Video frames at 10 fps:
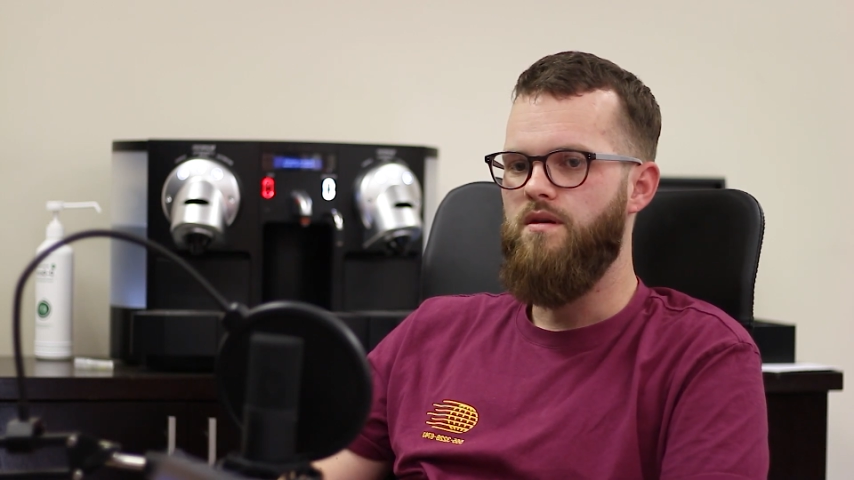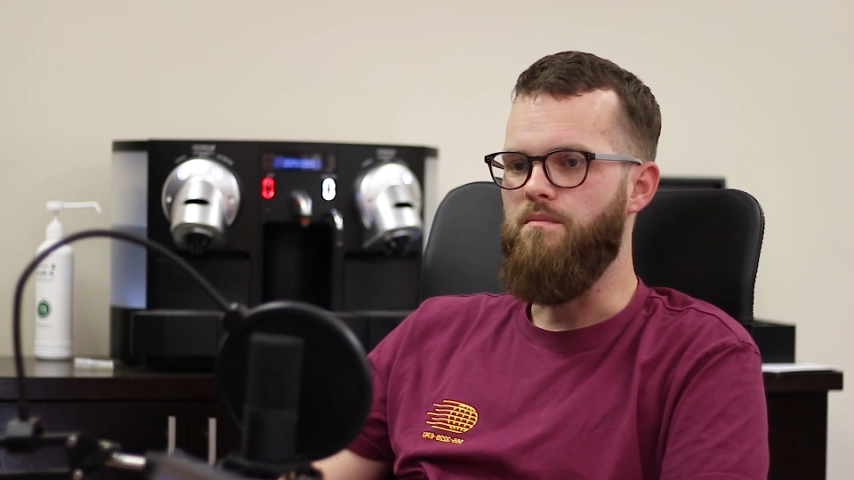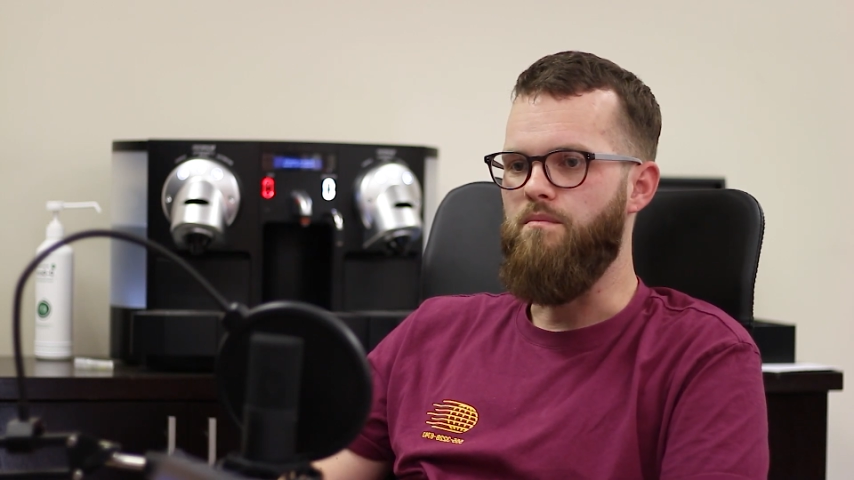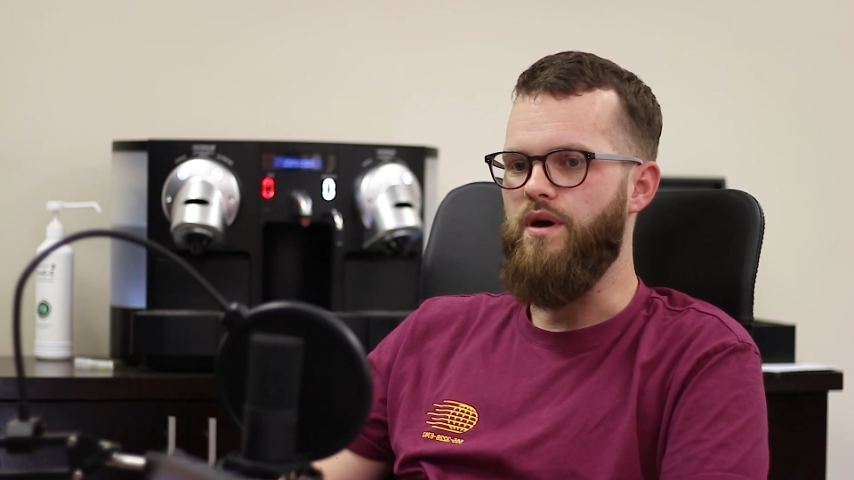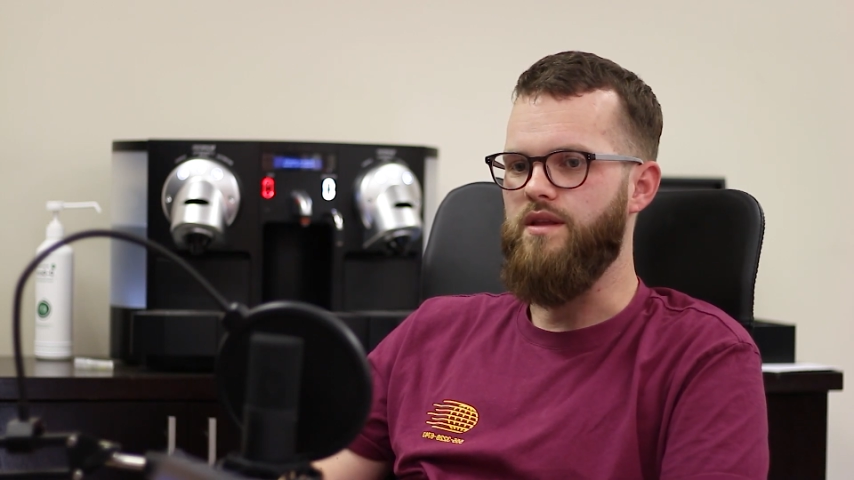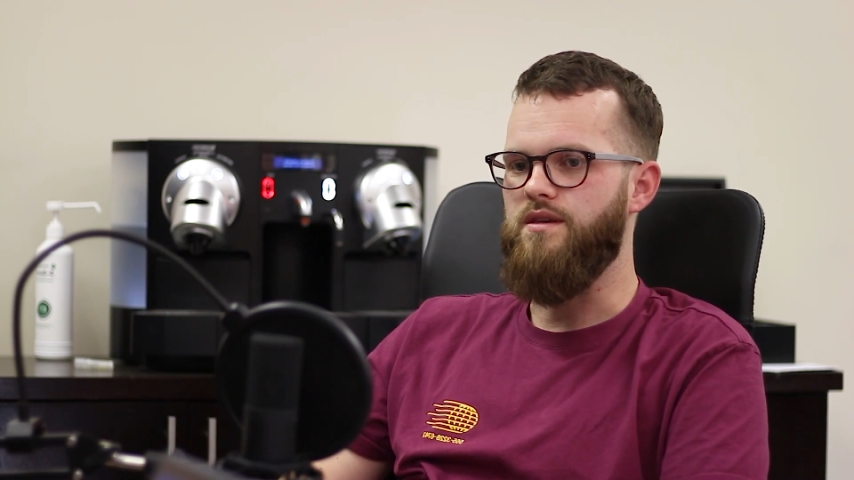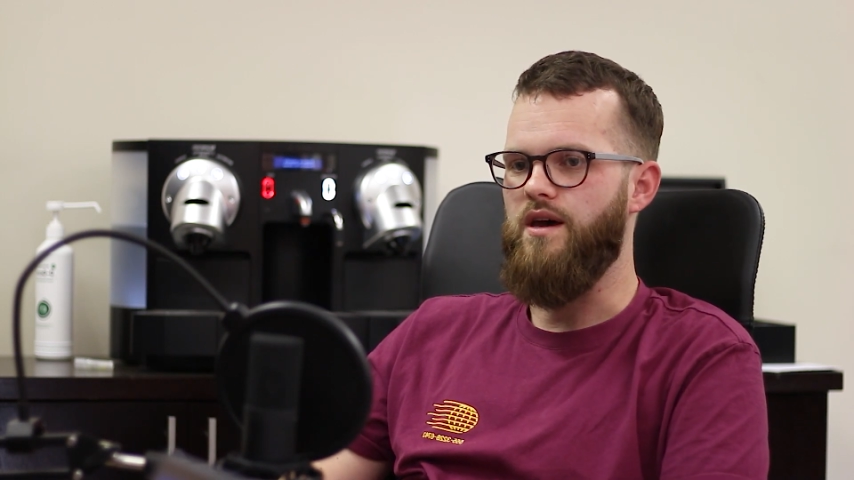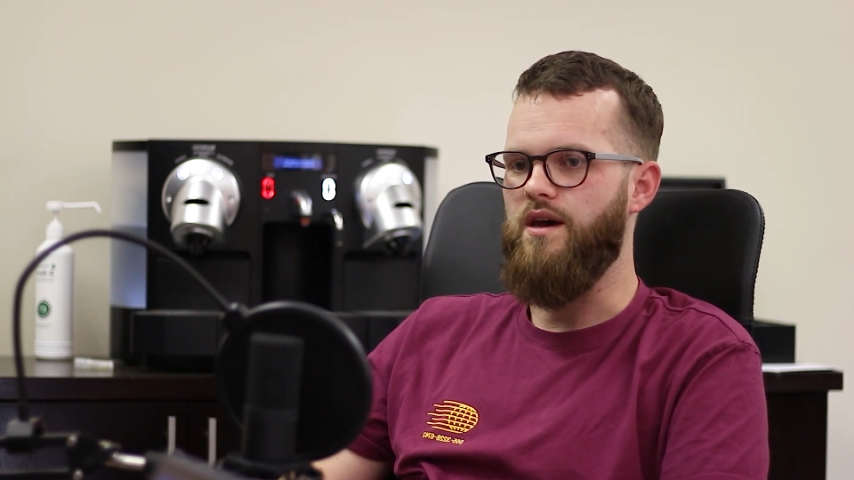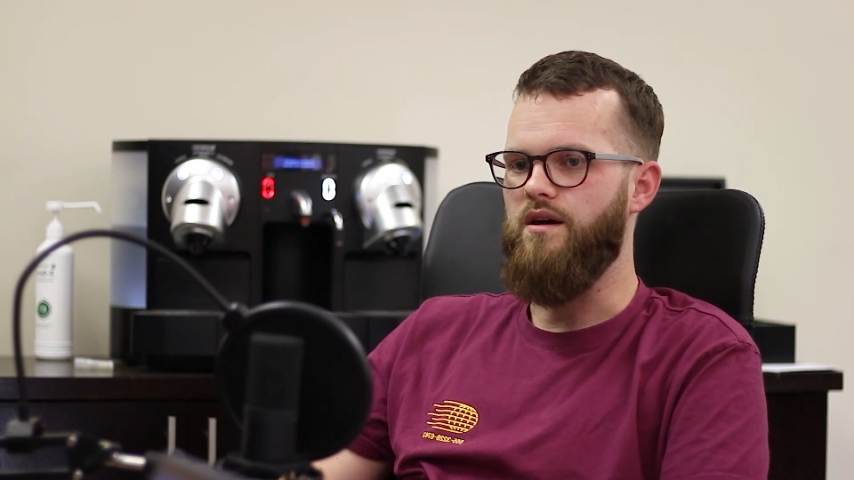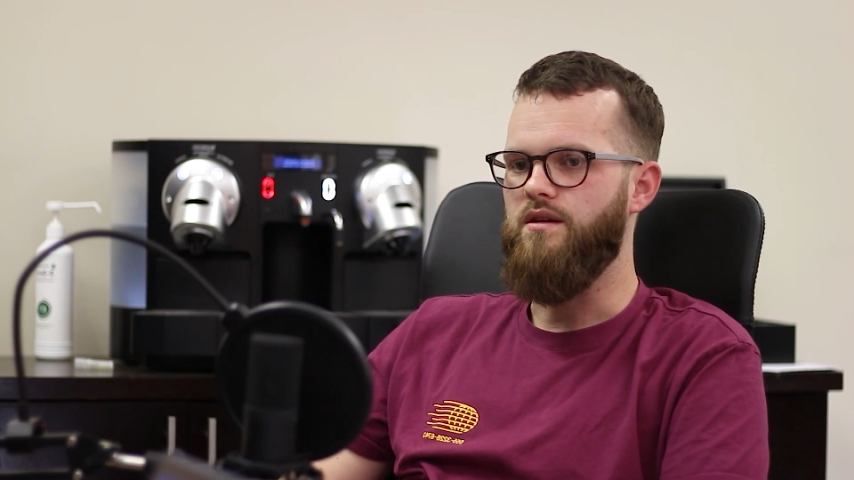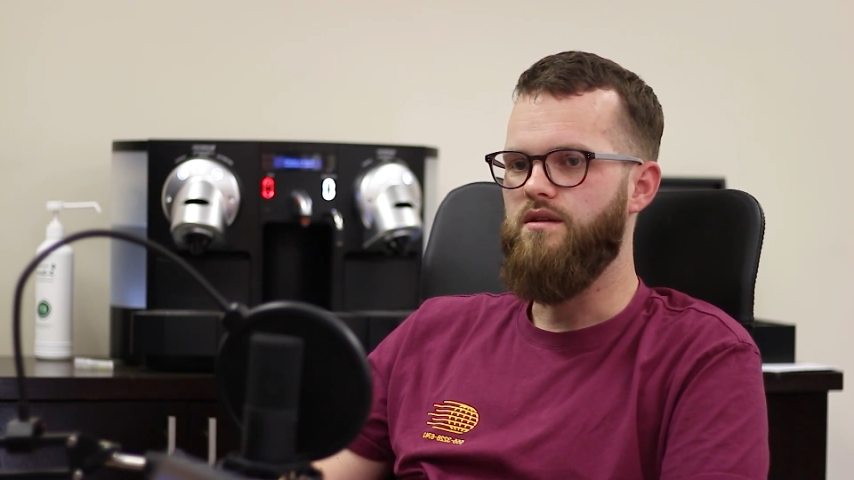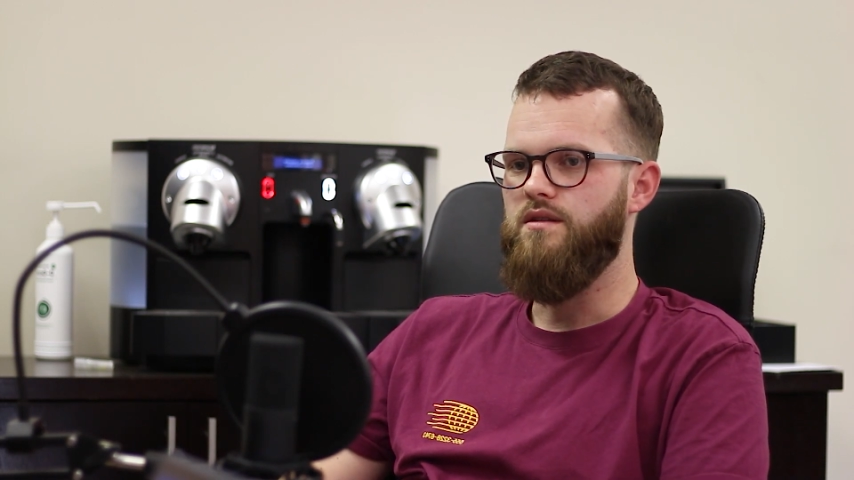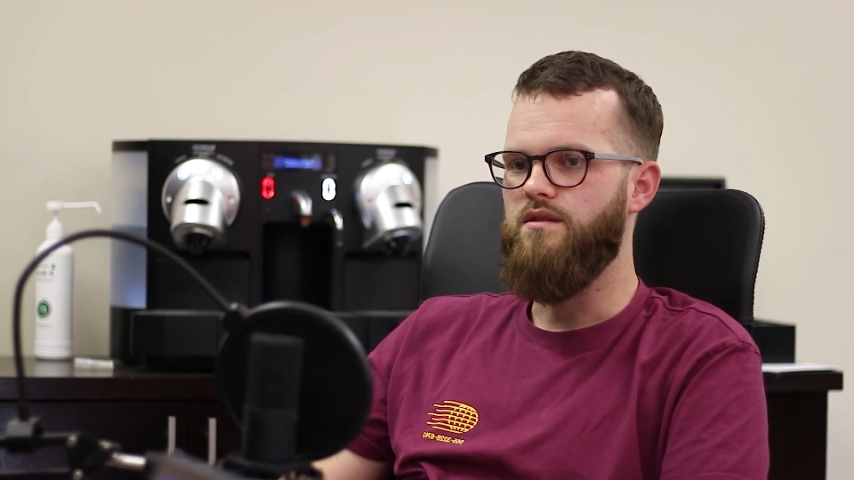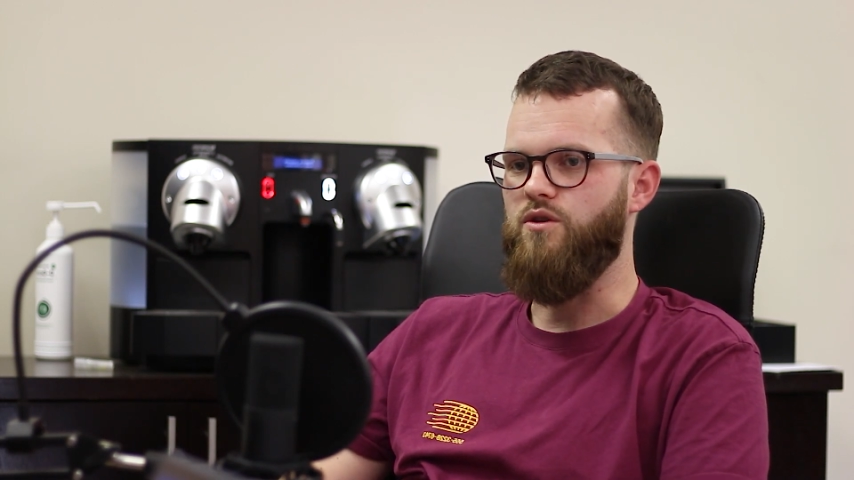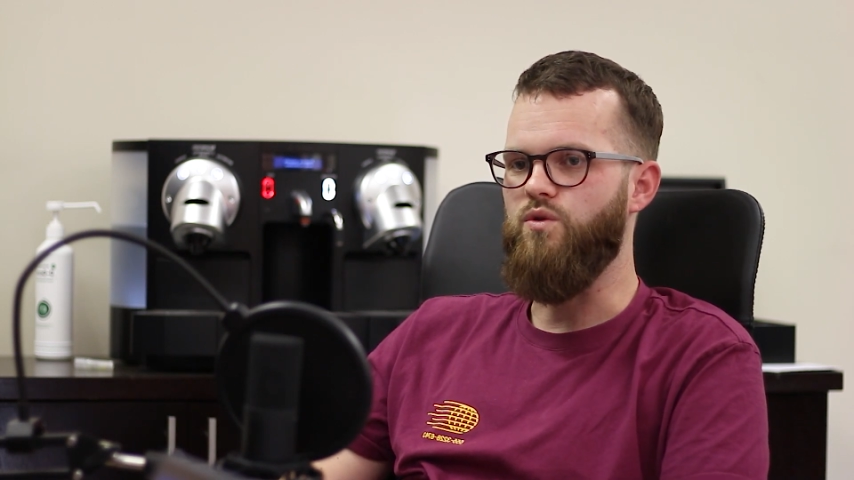but uh,
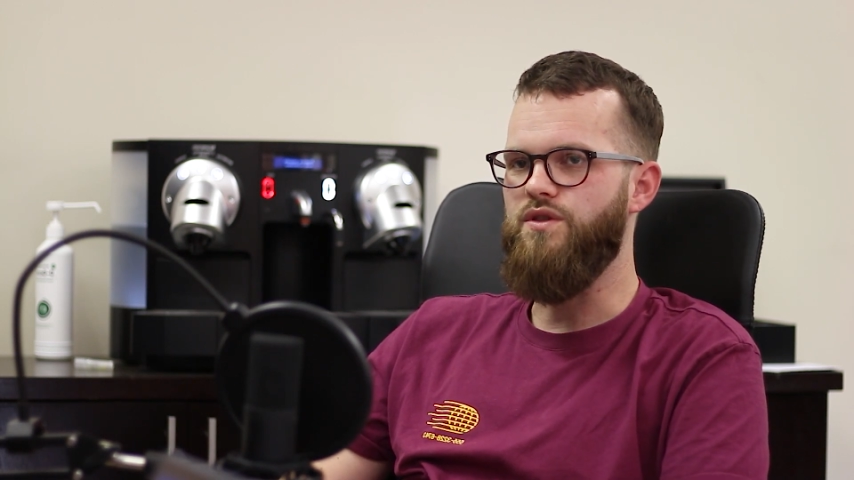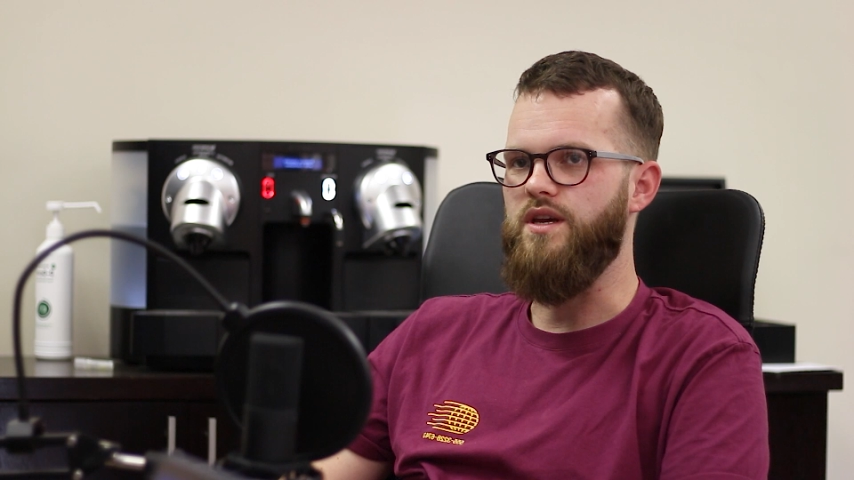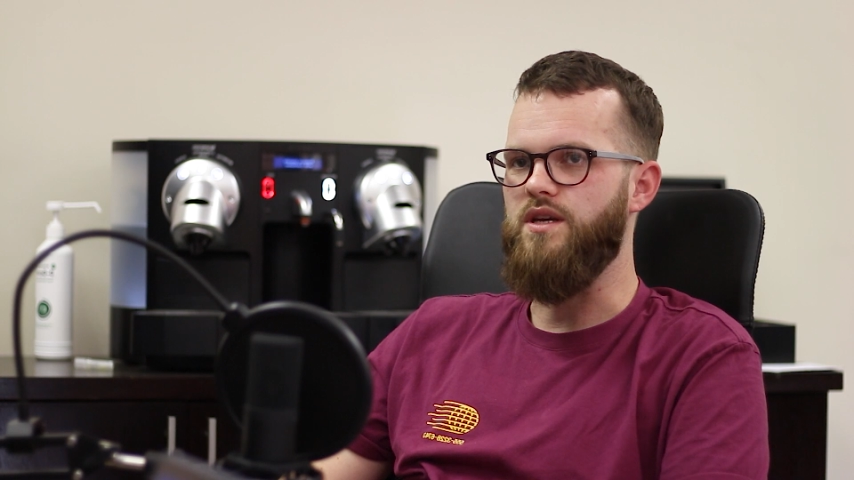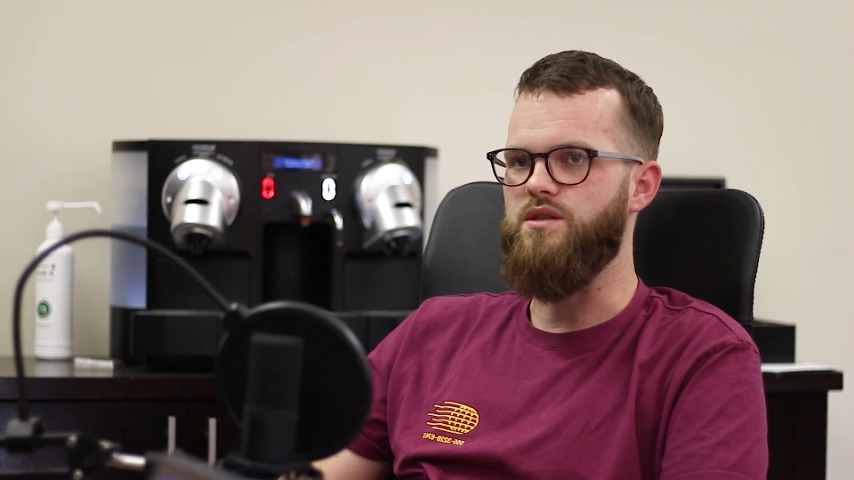the cool thing